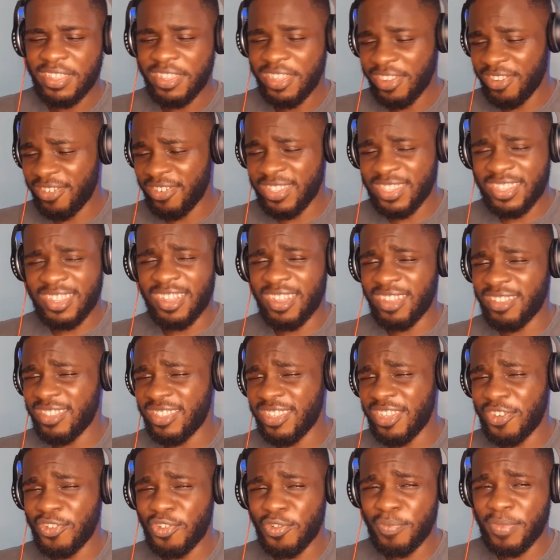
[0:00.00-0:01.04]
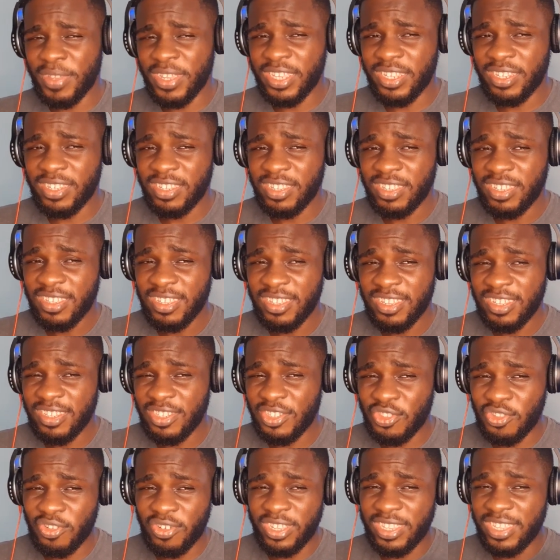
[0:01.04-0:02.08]
Because Kao Denero, man, it's
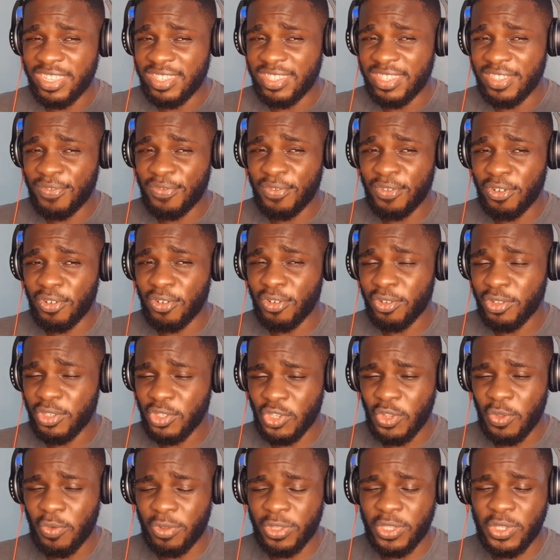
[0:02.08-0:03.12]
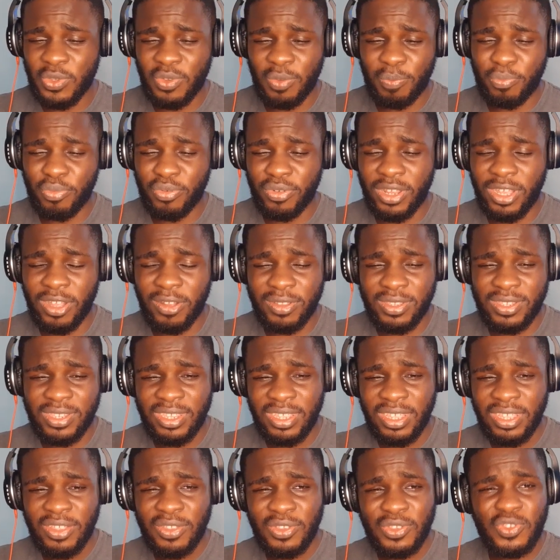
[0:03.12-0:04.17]
not easy for someone to put out
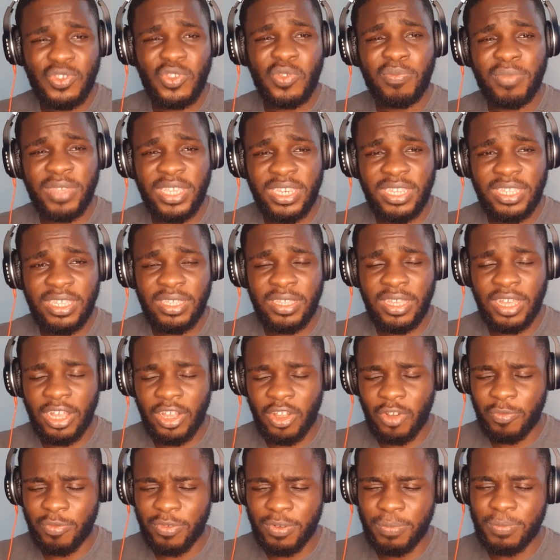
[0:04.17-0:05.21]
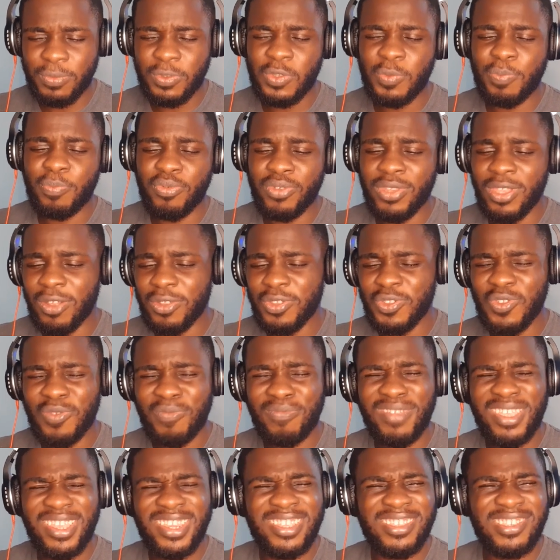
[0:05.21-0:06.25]
so many albums, put out so
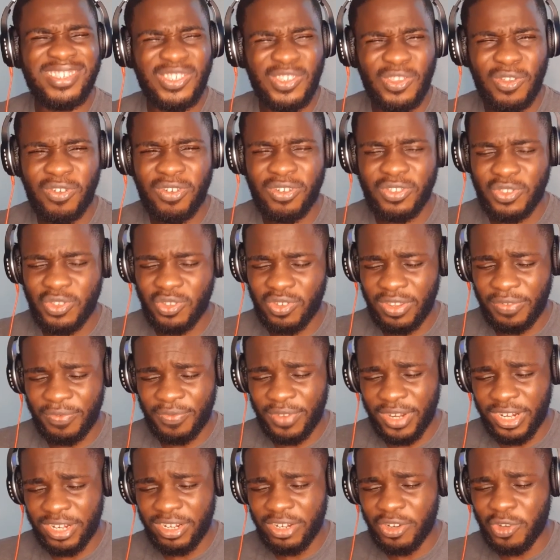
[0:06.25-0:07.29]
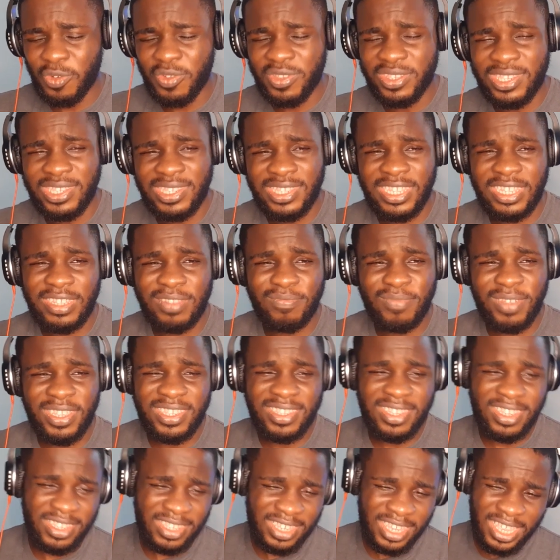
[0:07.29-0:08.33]
many songs on a very consistent
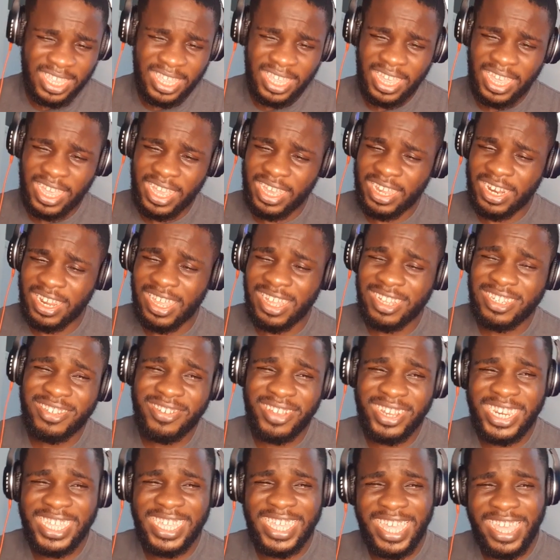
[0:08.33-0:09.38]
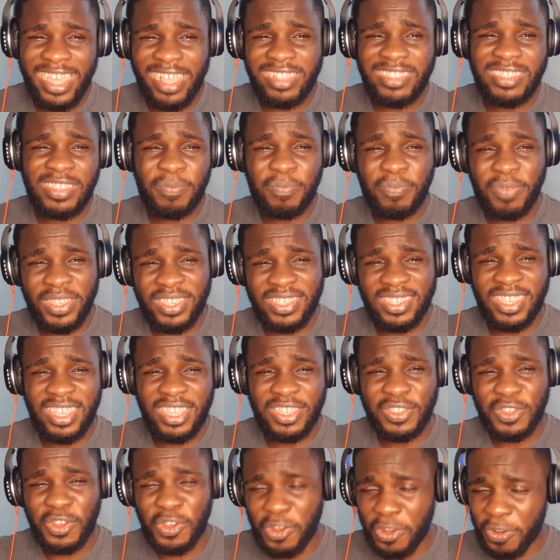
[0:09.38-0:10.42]
basis, and actually 80%
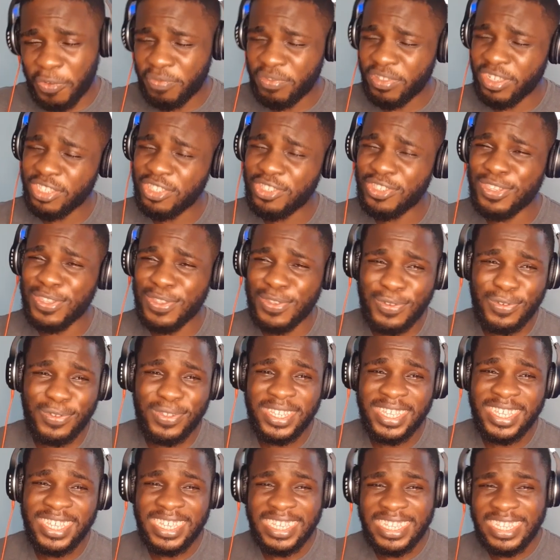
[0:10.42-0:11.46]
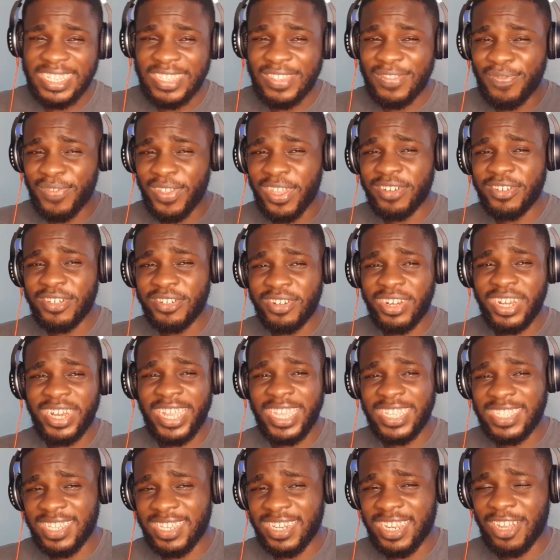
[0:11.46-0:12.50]
of the tune is very
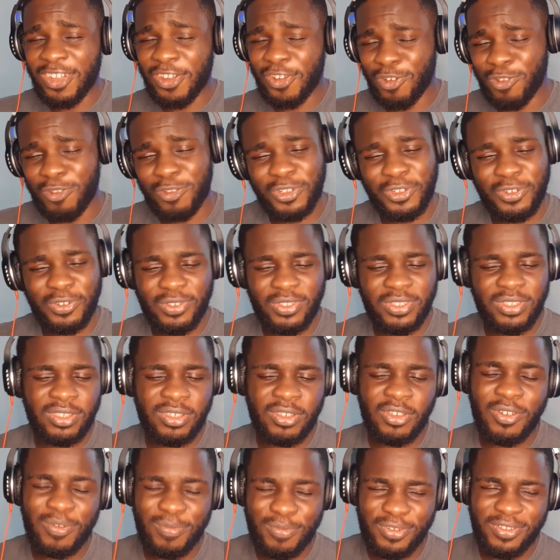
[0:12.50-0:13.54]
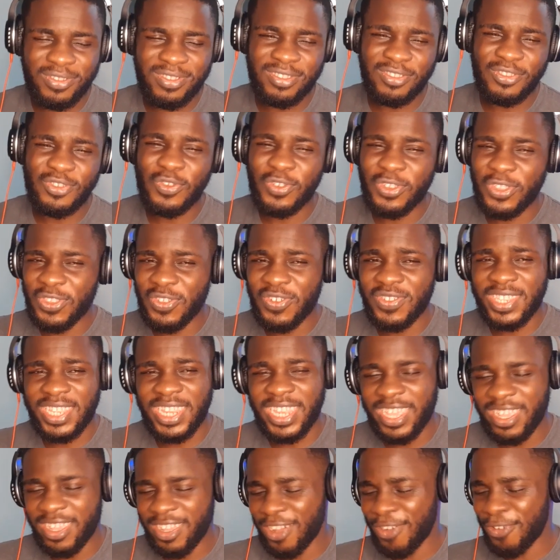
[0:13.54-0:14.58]
related and conscious. Come on, no one does it
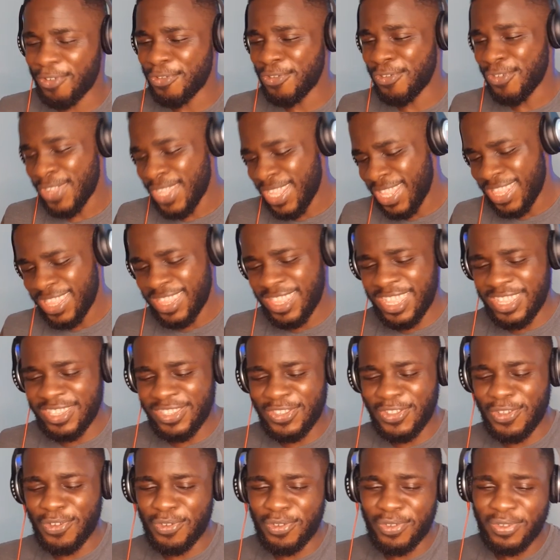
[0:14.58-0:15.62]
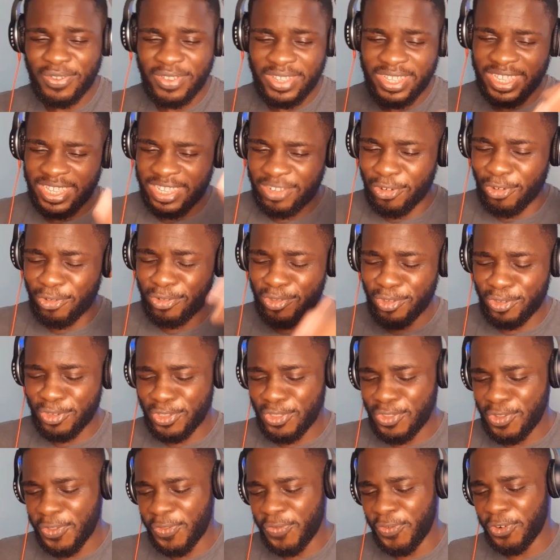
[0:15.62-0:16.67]
like Kao. Let's go. Hold those
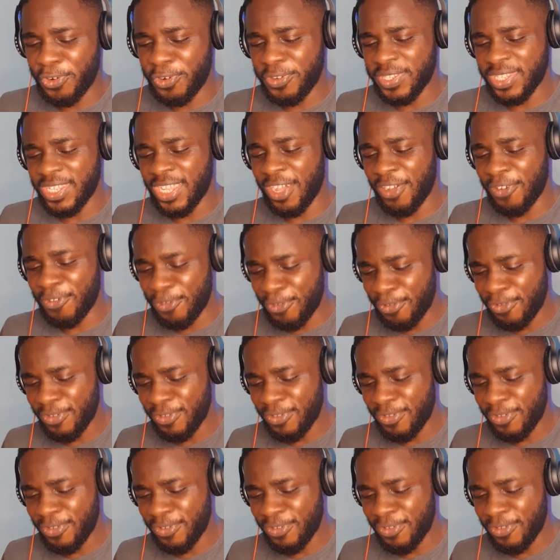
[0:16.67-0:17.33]
notes for us, Kao.